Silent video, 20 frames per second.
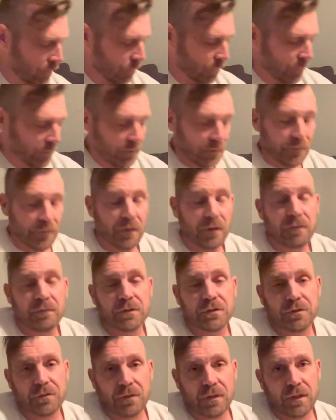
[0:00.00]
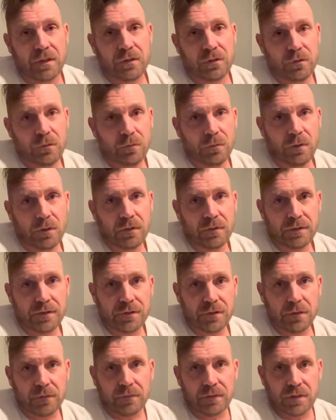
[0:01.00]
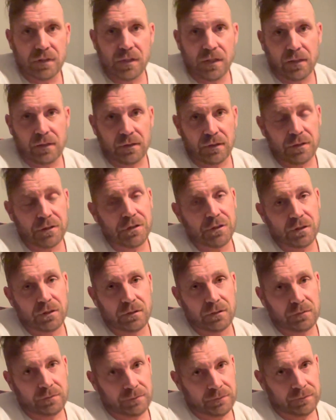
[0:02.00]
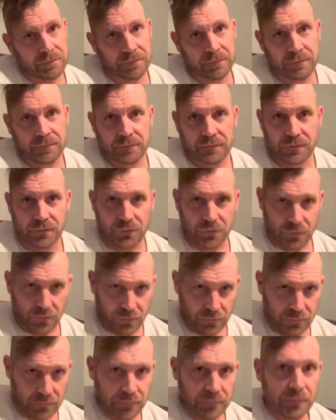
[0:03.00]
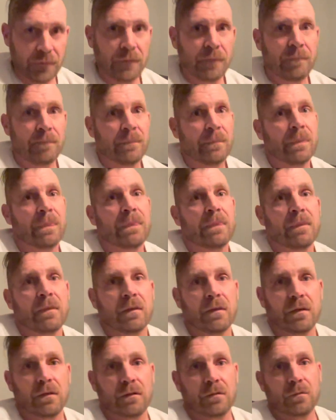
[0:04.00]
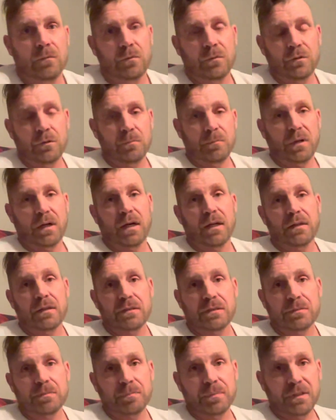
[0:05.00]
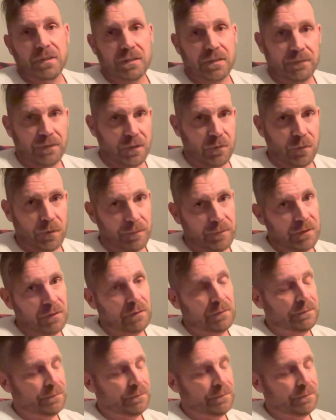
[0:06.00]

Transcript: with Harvest Right, you are the service technician. So when you buy this piece of equipment,